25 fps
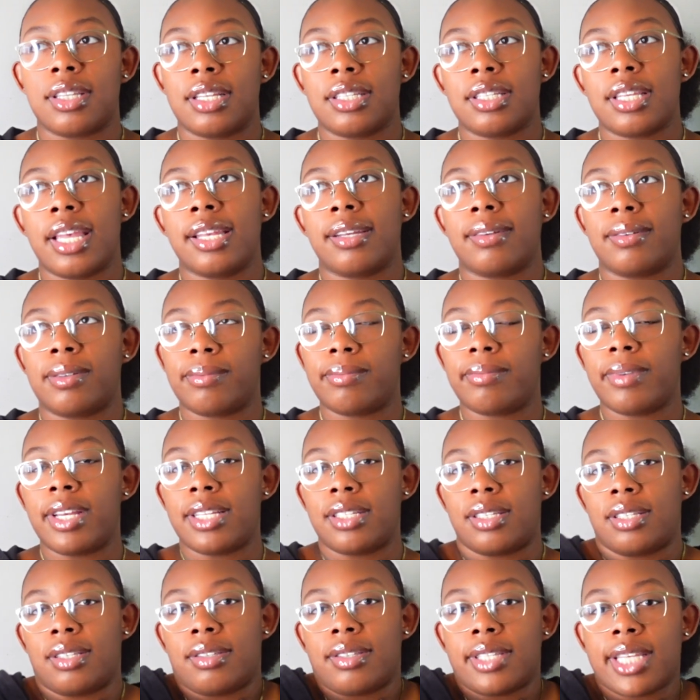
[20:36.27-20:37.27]
It's like,
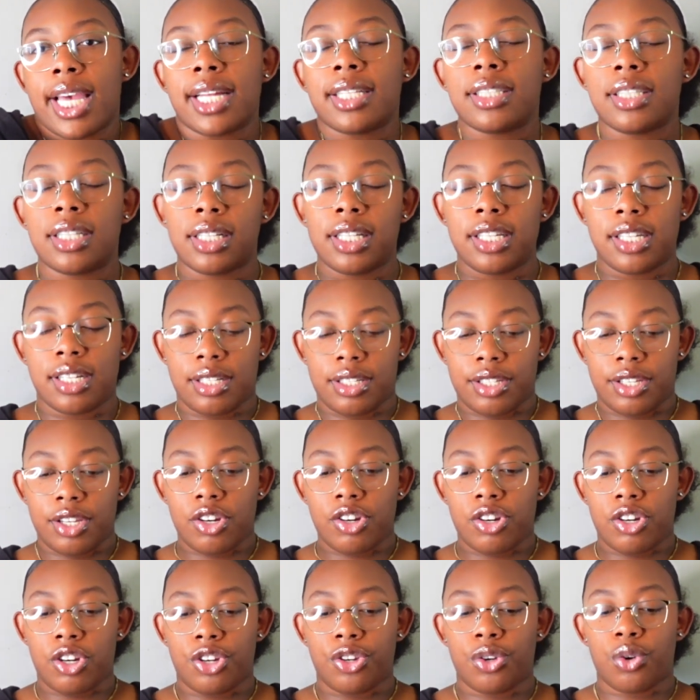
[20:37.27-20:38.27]
it's technically
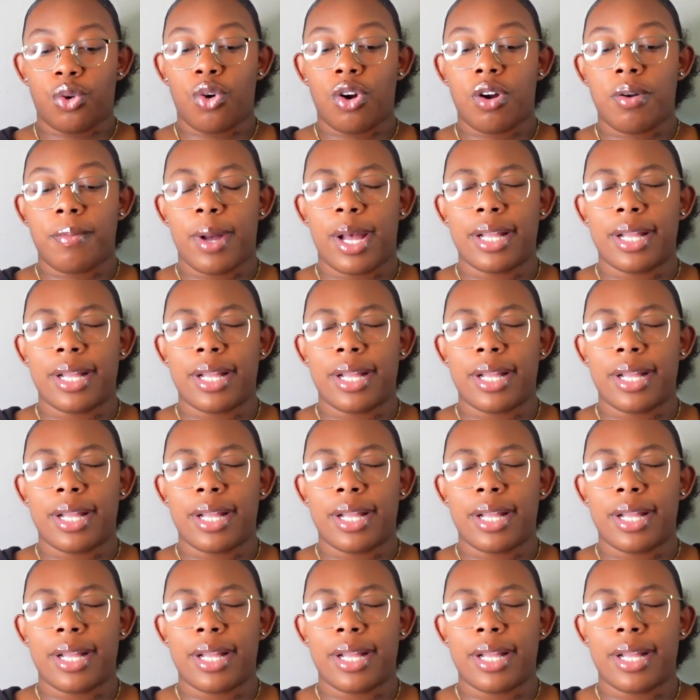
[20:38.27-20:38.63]
considered a dorm.